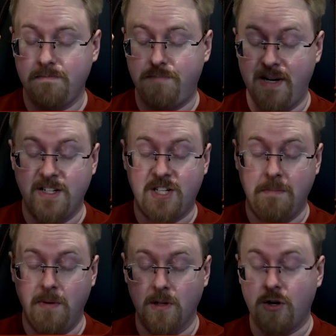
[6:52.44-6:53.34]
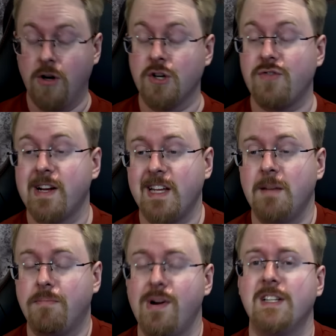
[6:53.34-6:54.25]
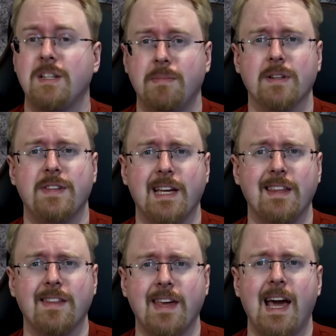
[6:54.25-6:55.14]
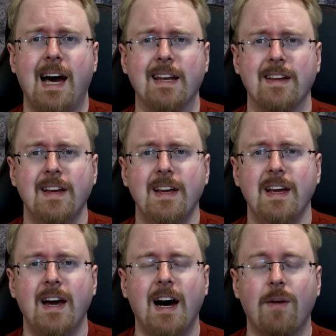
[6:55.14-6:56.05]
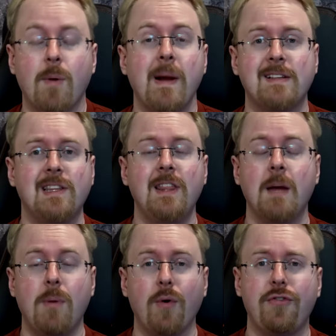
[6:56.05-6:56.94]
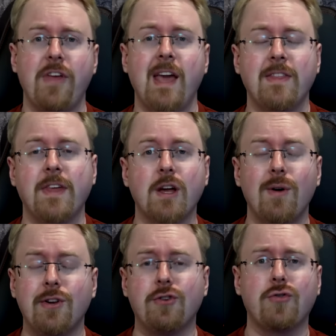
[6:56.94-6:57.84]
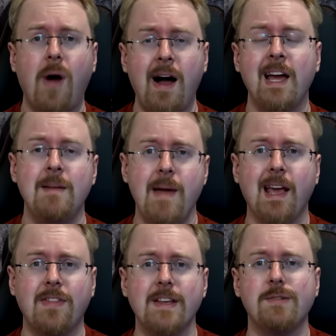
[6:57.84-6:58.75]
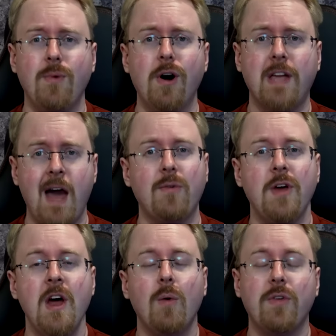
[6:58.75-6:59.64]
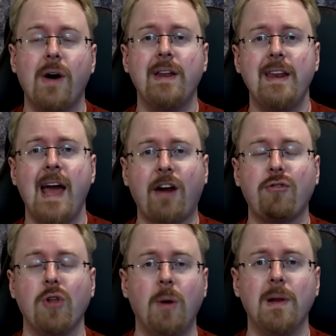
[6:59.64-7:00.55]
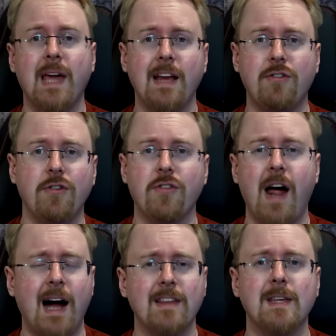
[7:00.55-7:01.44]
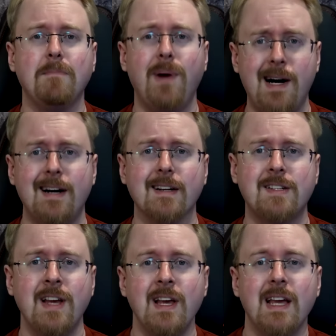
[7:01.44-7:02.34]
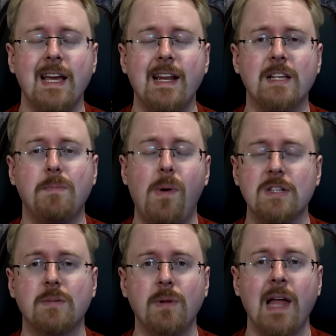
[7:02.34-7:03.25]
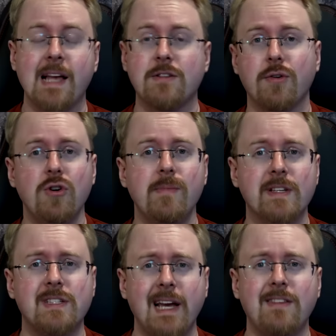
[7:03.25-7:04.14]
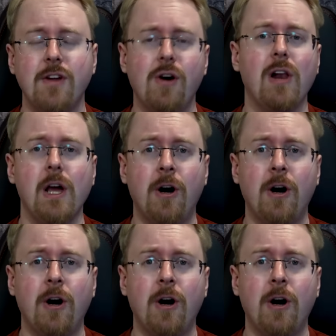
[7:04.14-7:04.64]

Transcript: principle, contract in principle thingy that they had. Where basically they're both saying that they're going to try and make this work out without any actual obligations on either part. It is possible, as the rumor stated early